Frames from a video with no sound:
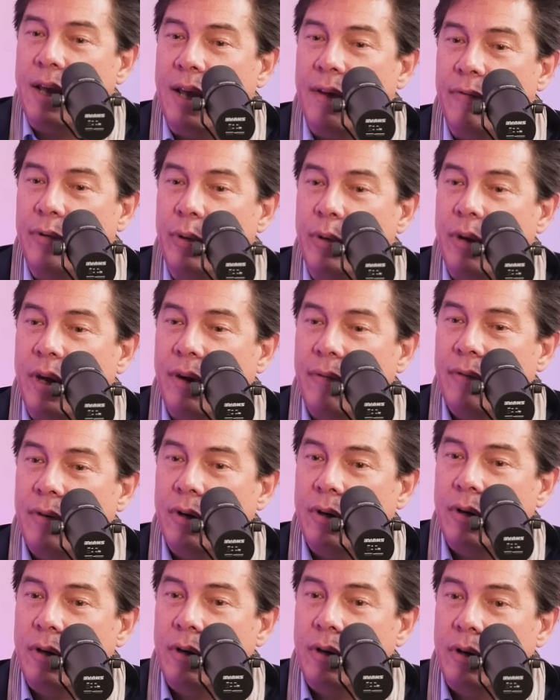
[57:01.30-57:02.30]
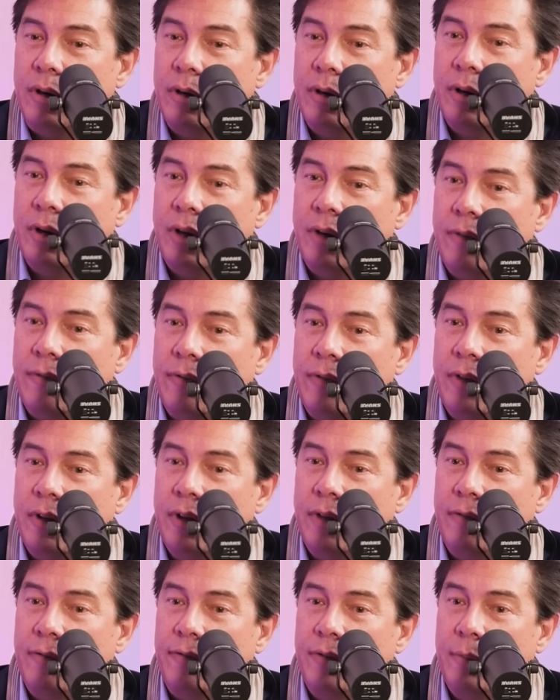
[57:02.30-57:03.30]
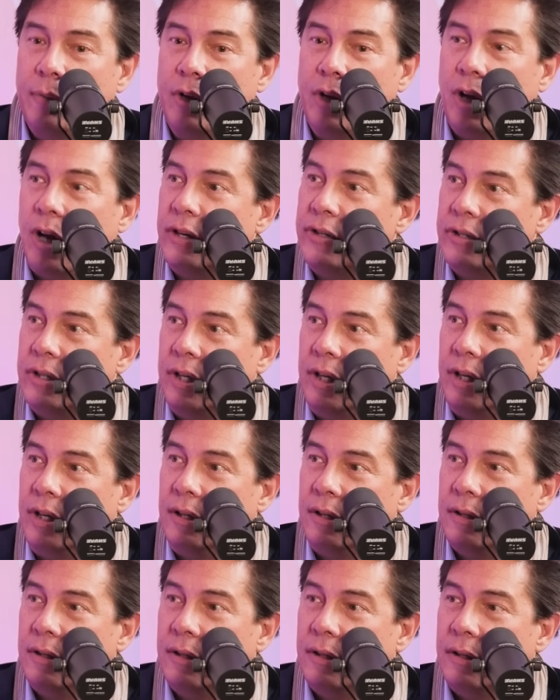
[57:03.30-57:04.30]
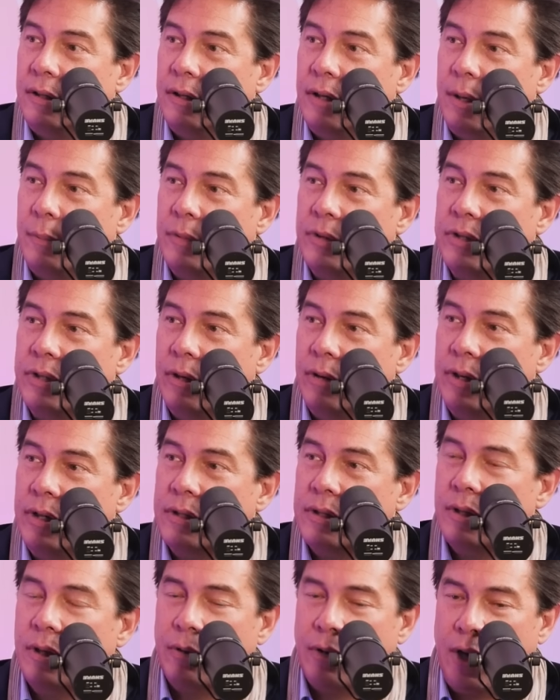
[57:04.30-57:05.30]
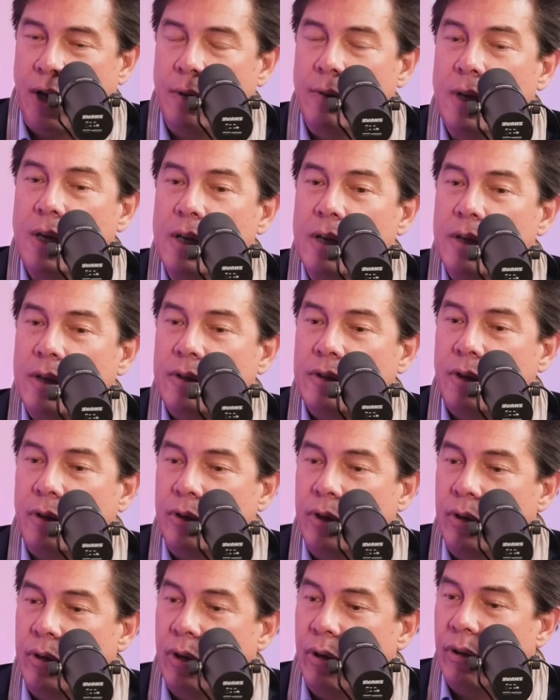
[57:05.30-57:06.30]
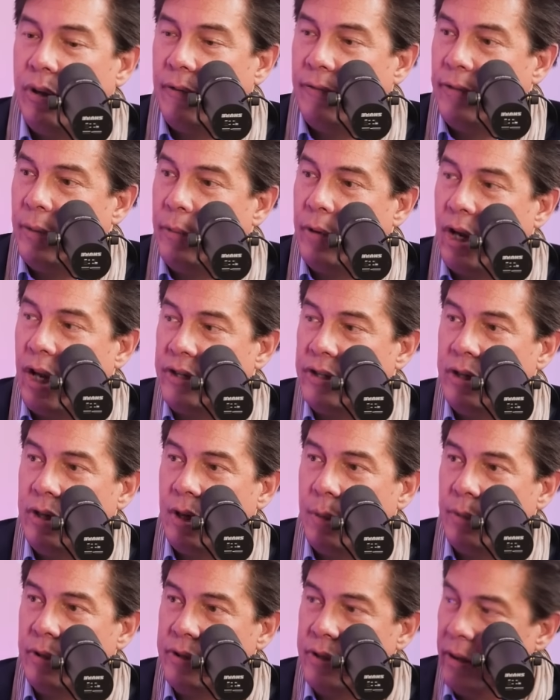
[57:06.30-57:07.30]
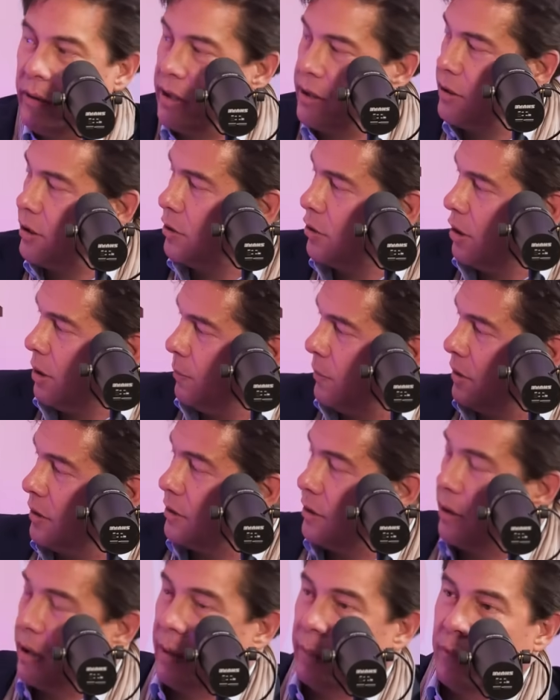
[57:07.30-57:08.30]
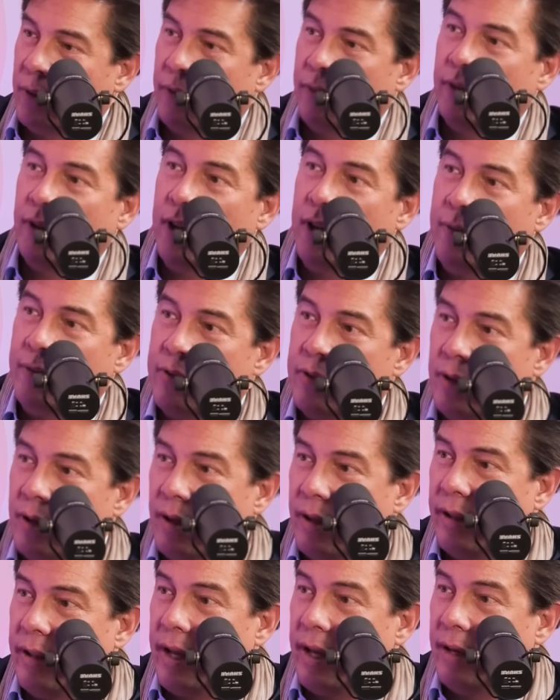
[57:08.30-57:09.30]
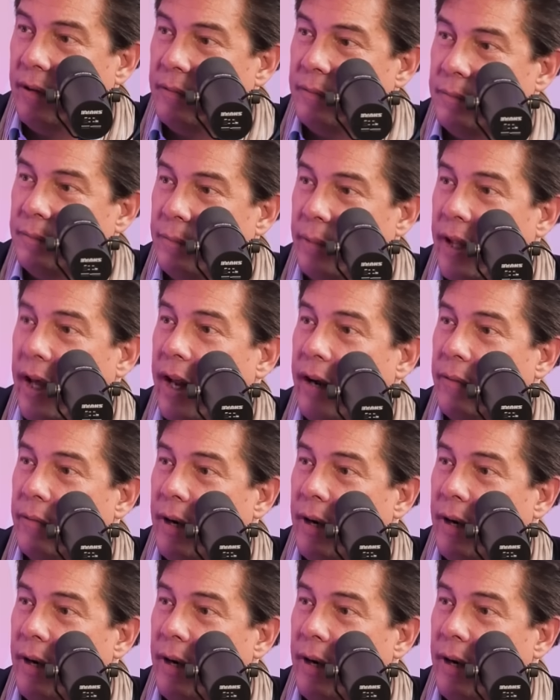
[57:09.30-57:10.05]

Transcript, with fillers: Have you ever heard of the Fibonacci number series? Okay. So you know that Fibonacci number series determines the number of leaves on that plant,